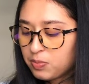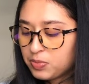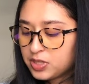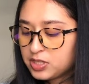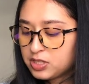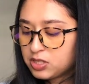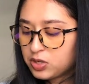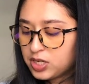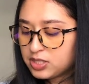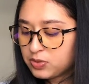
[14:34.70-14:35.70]
plus
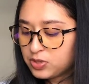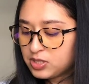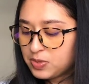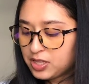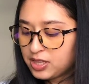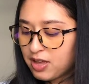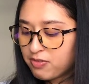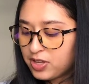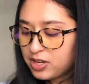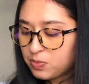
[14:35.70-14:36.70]
3 is going to be
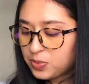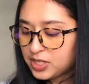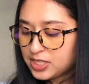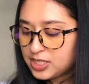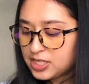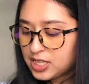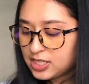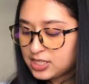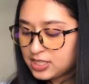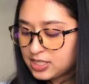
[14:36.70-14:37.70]
11, plus
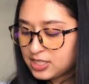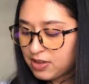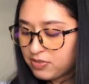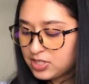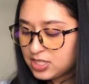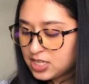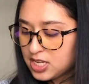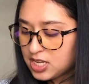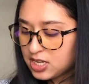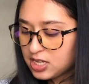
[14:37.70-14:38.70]
6,
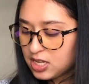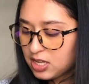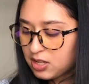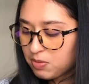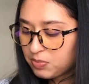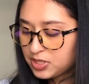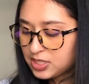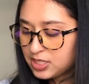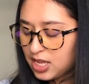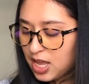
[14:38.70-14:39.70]
17, plus
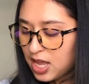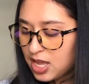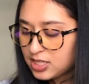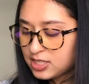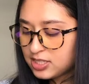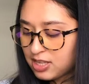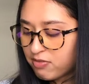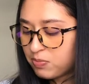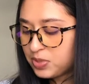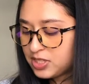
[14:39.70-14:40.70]
8,
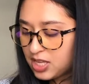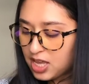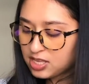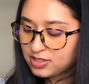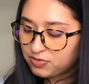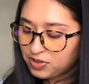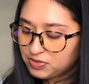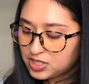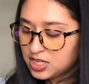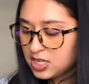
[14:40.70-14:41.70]
7 plus 8 is
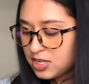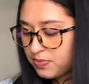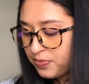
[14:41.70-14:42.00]
15,